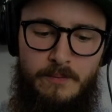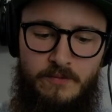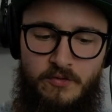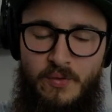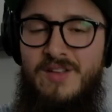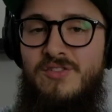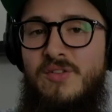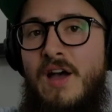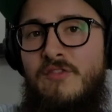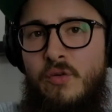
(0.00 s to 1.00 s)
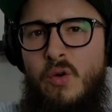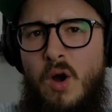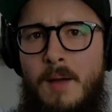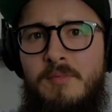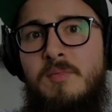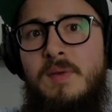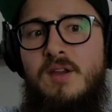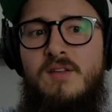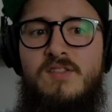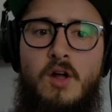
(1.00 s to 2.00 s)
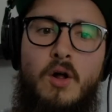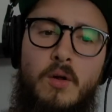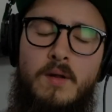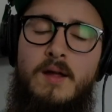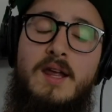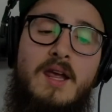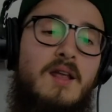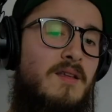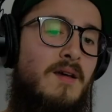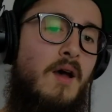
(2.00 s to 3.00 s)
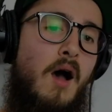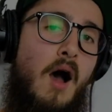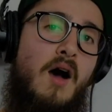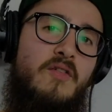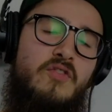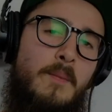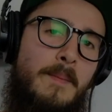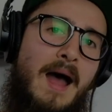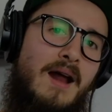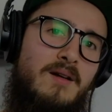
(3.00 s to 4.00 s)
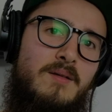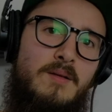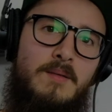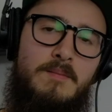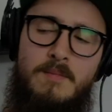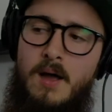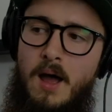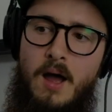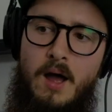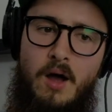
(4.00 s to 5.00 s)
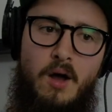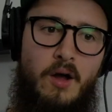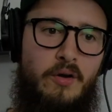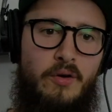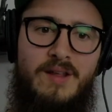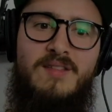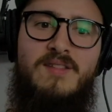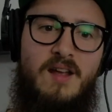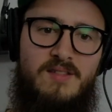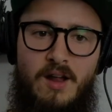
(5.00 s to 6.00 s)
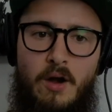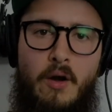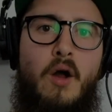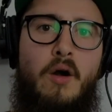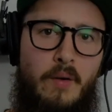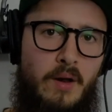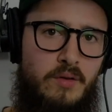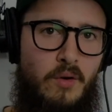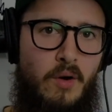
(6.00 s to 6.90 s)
friends to have for your hops, because they'll eat off the bad other insects that are around your